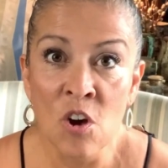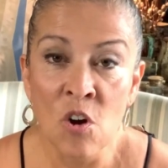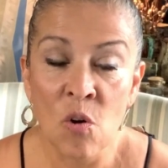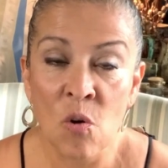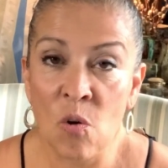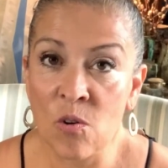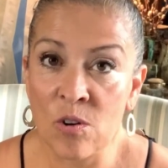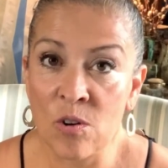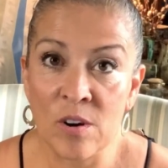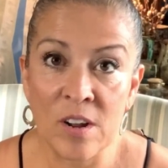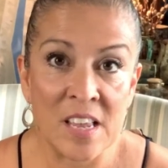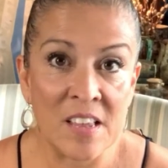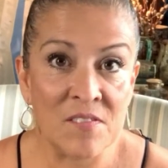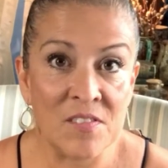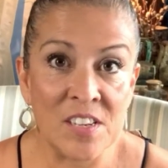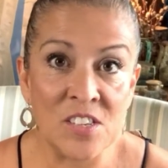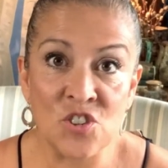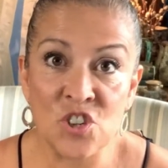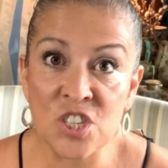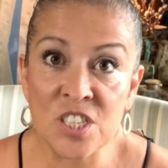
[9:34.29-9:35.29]
or
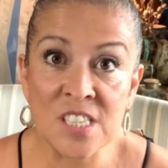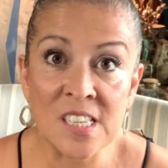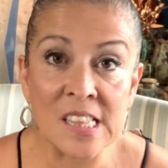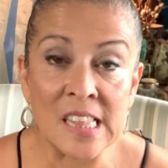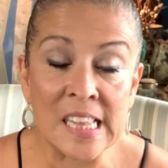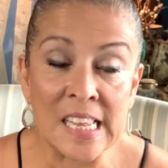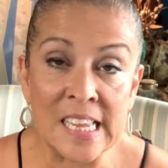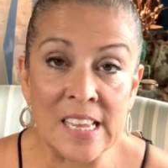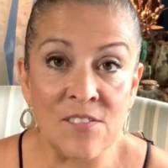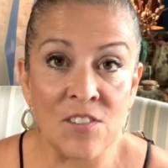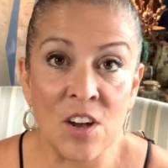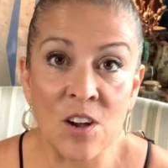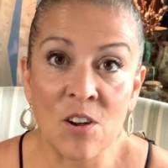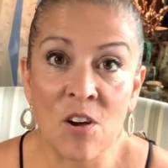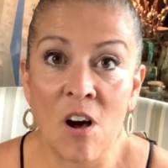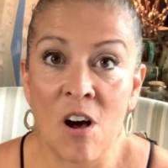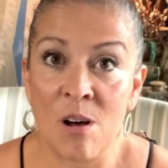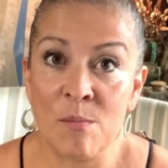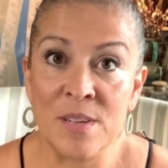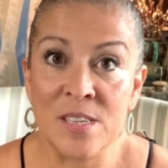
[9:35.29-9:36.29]
even just leave a
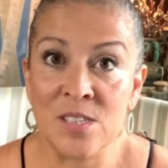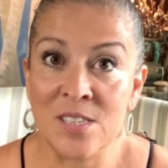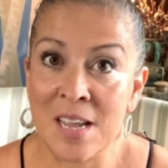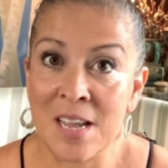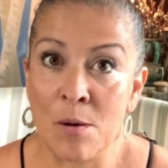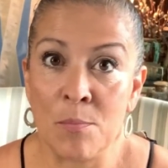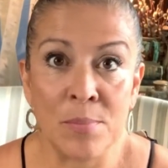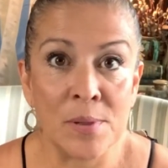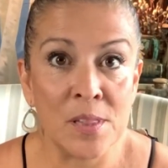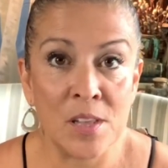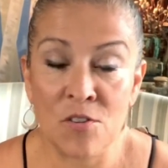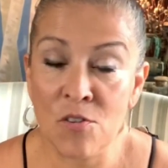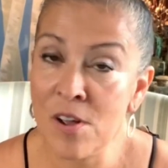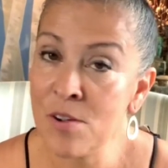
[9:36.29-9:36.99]
comment down below.